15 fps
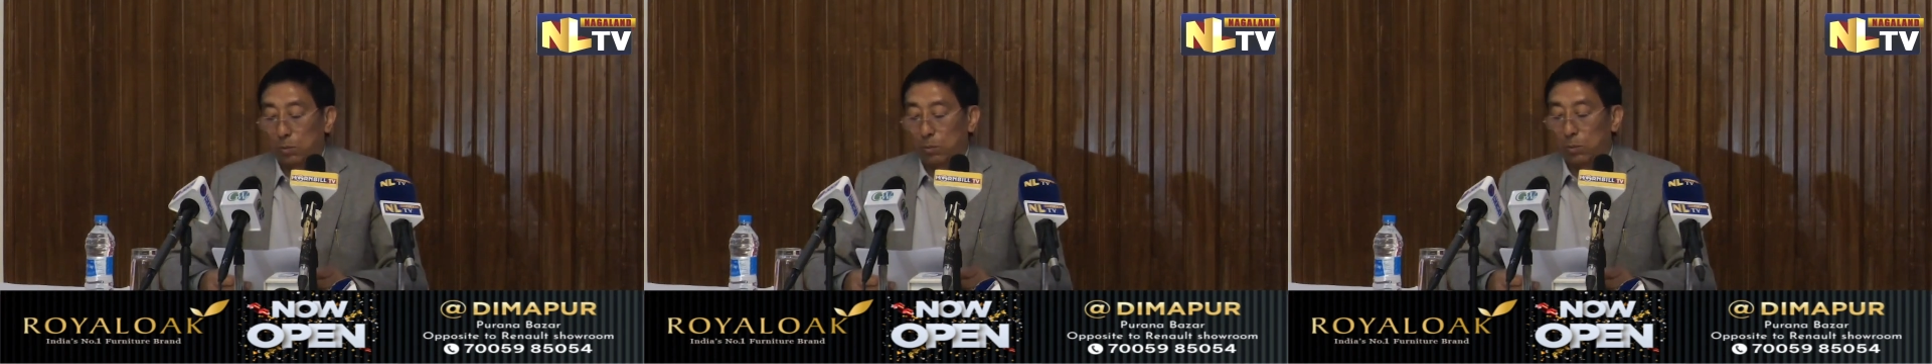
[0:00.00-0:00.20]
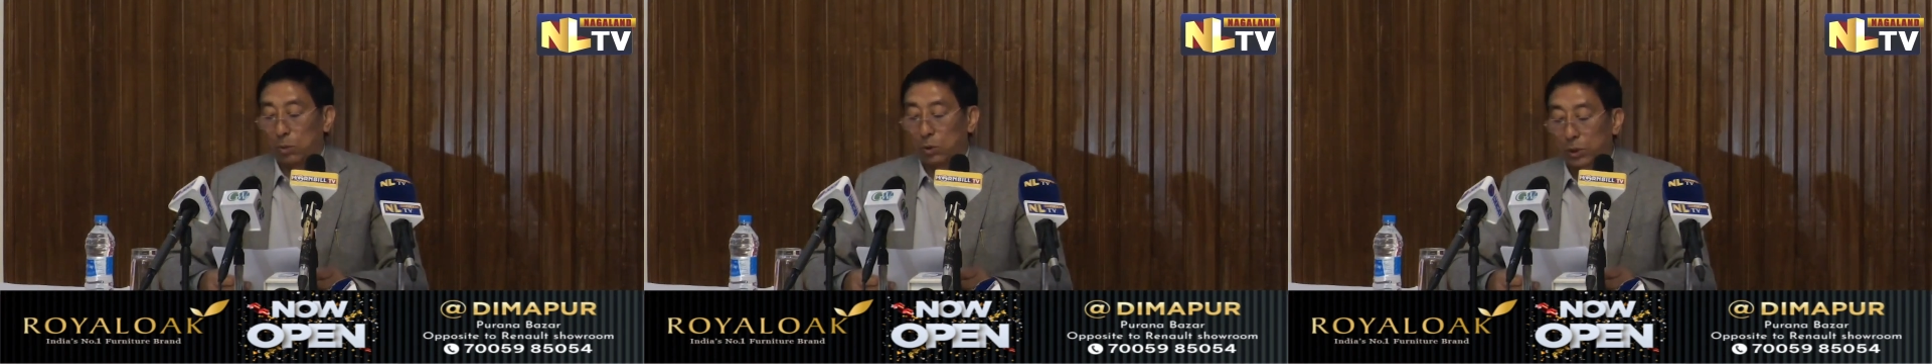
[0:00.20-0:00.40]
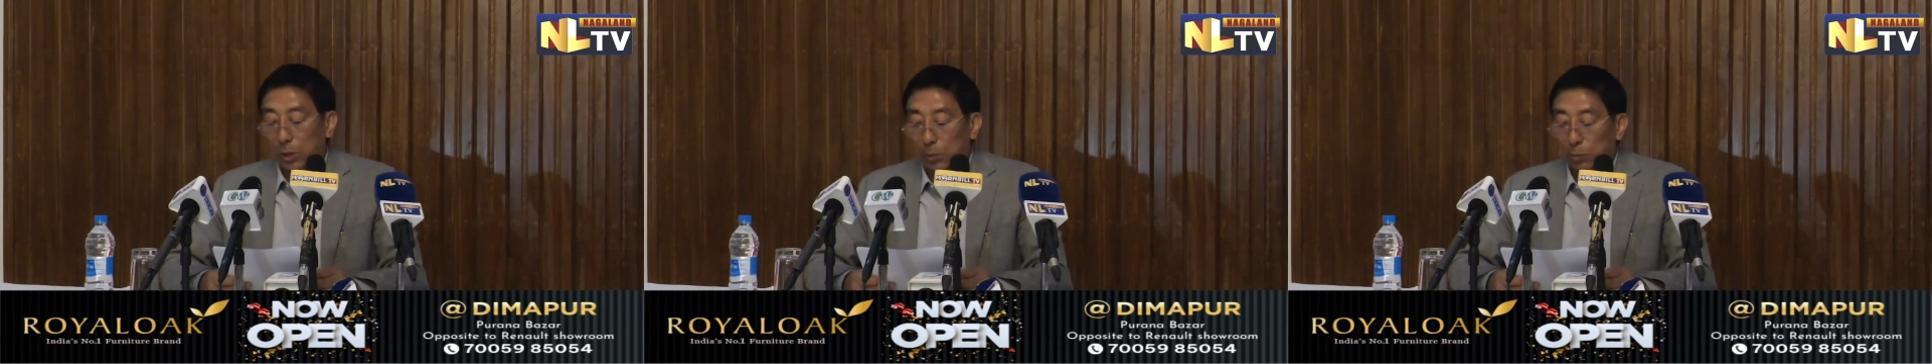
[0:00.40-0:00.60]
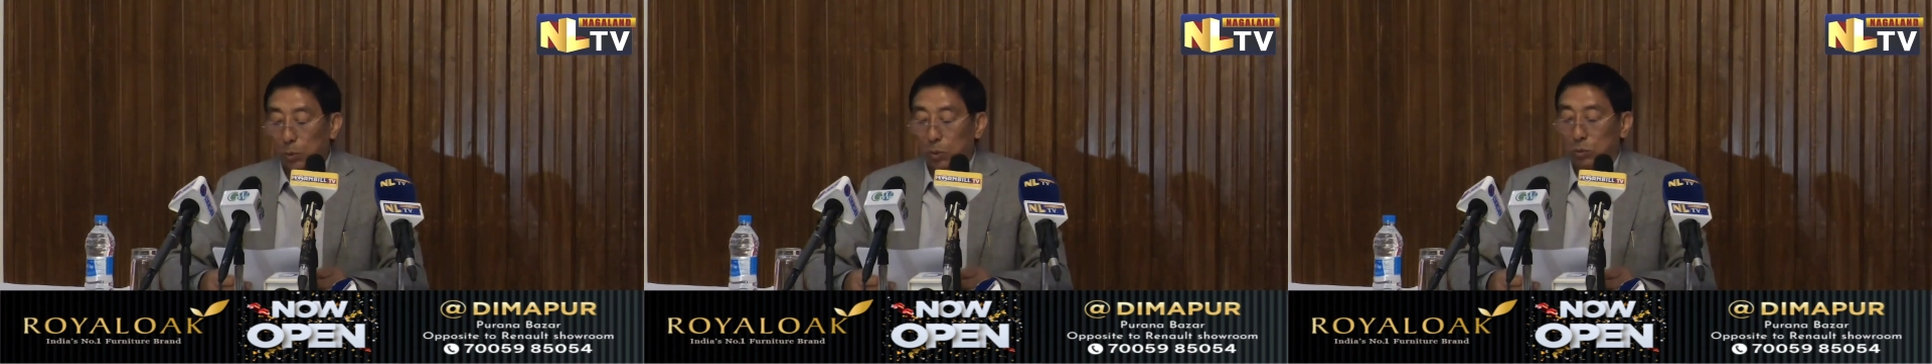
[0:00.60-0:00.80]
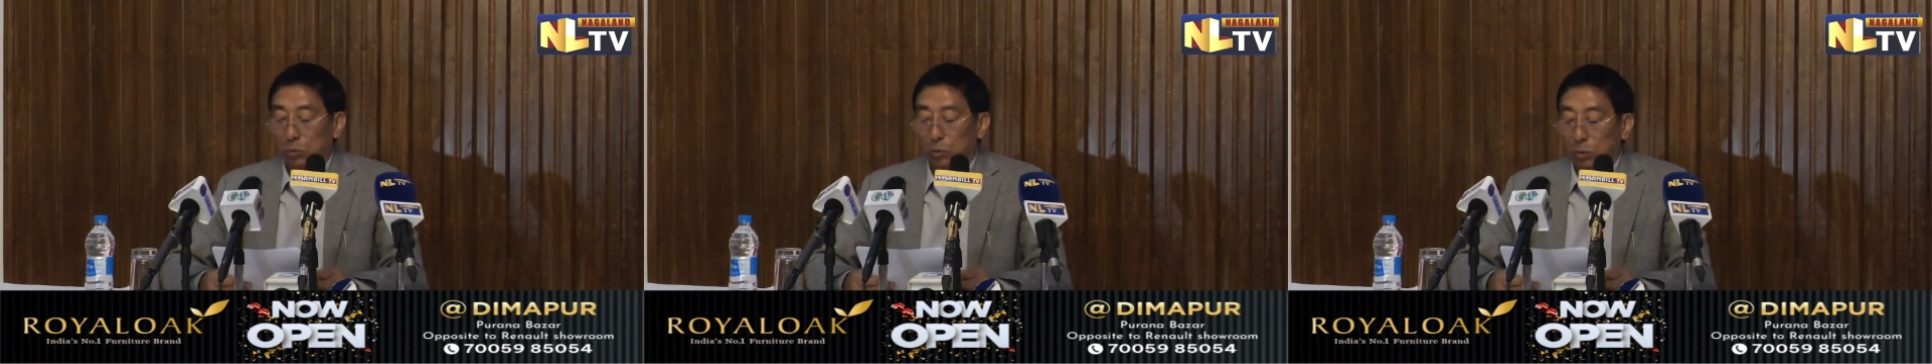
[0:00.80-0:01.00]

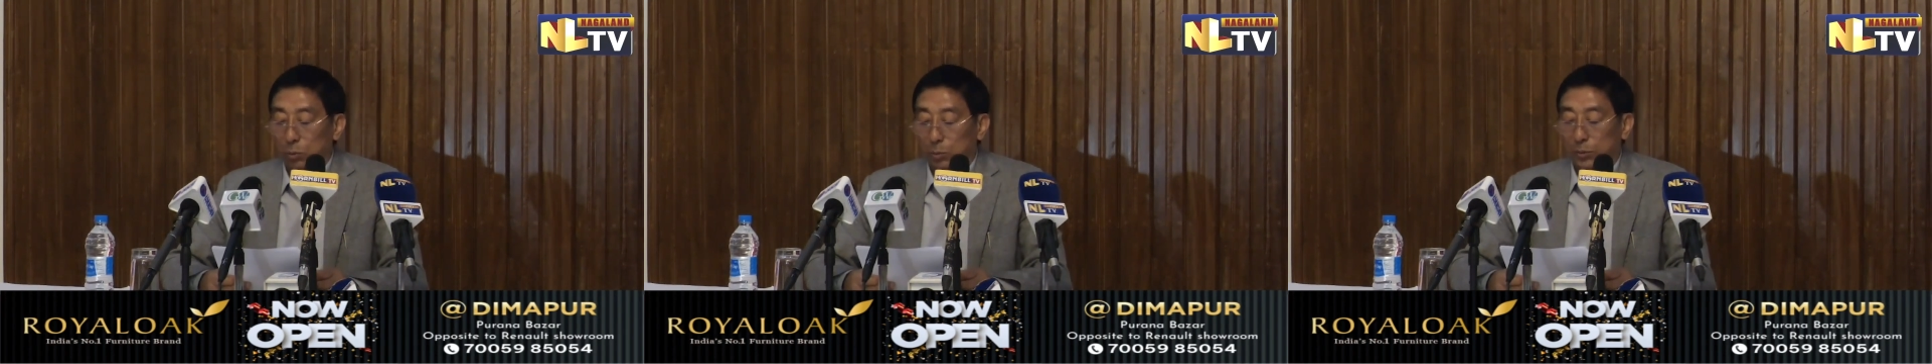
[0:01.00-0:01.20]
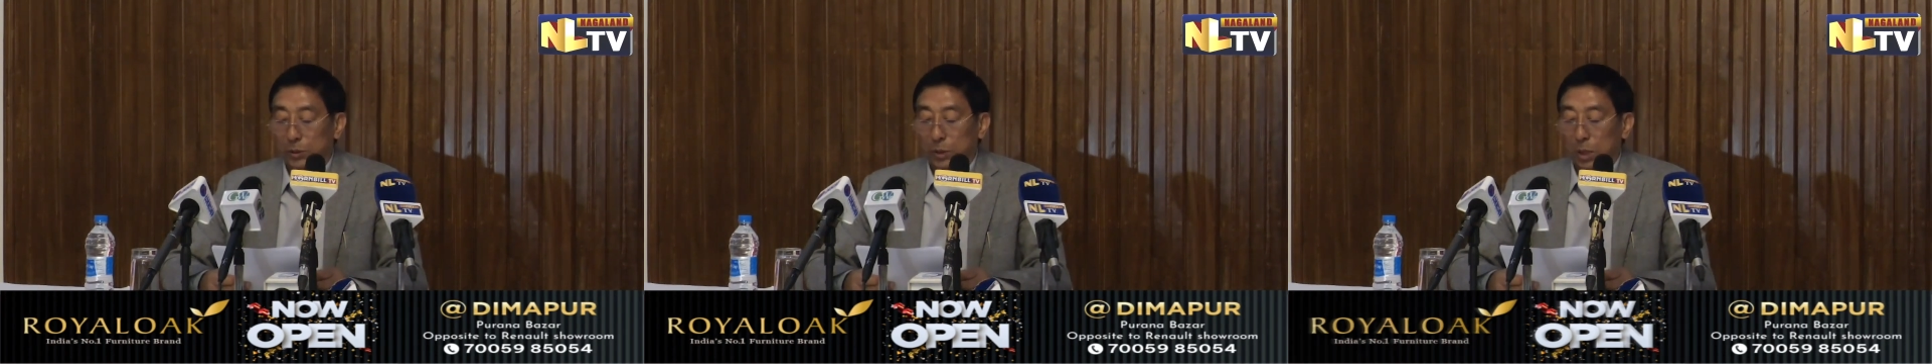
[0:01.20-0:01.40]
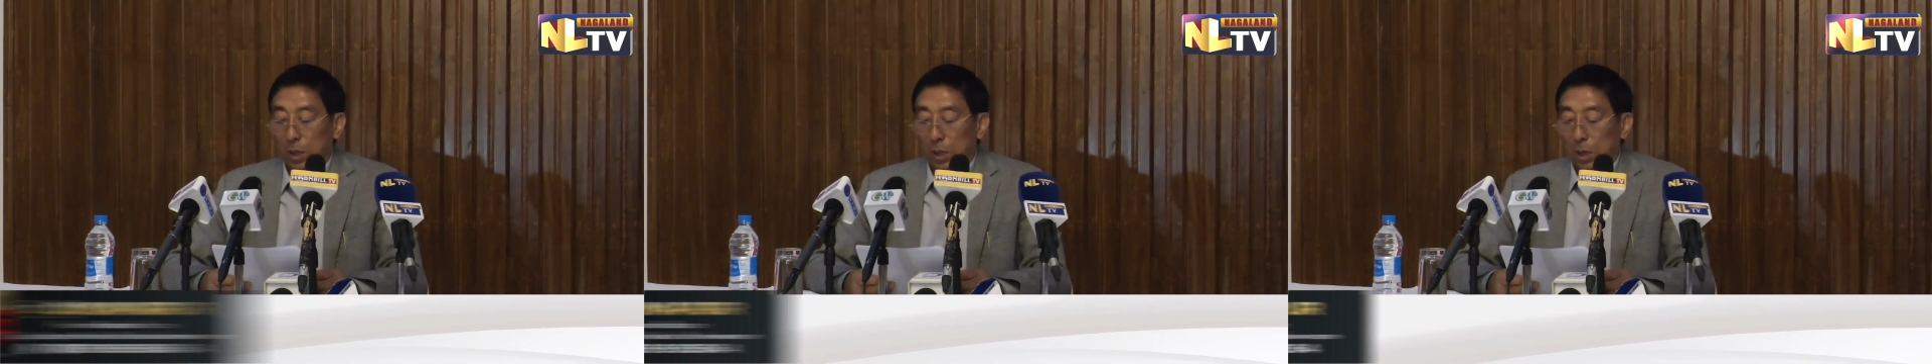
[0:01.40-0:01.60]
multiple groups